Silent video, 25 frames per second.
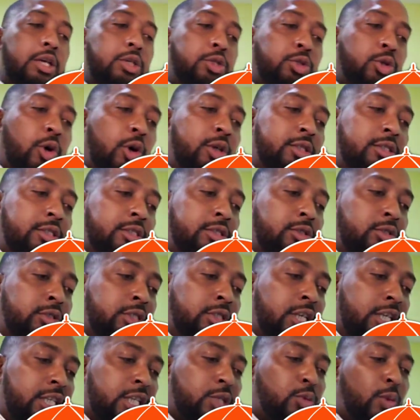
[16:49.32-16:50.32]
So
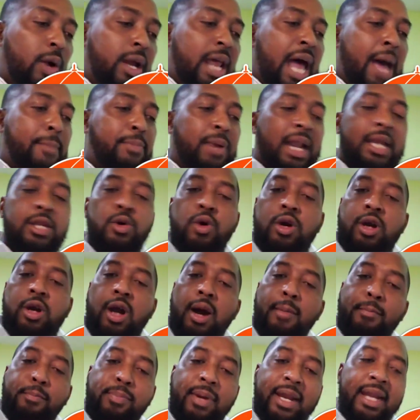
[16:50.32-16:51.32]
this is what happened, and they were
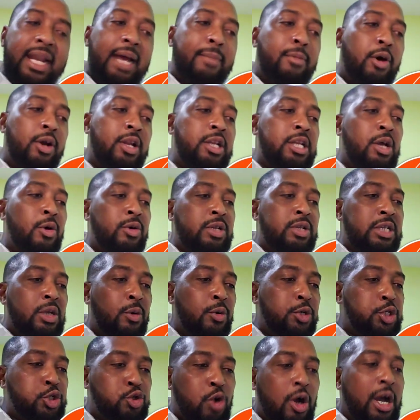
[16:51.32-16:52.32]
complaining about they
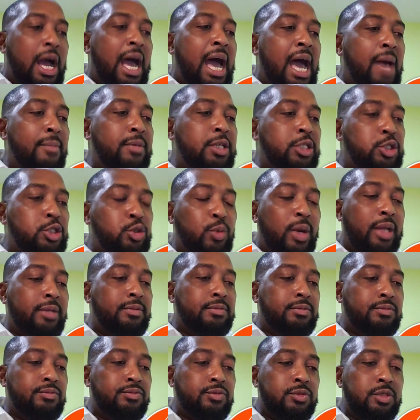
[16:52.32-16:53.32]
were strong arming to it.
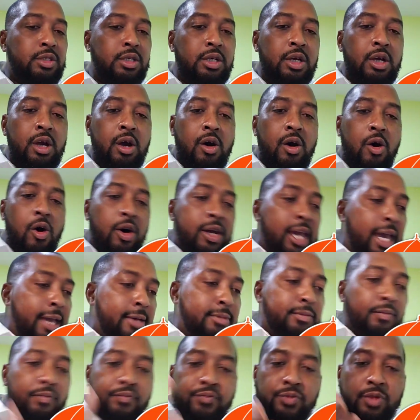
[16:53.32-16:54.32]

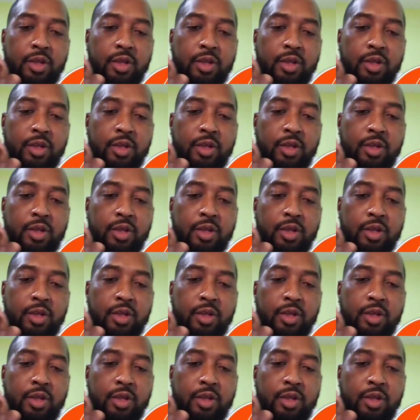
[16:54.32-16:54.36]
Okay.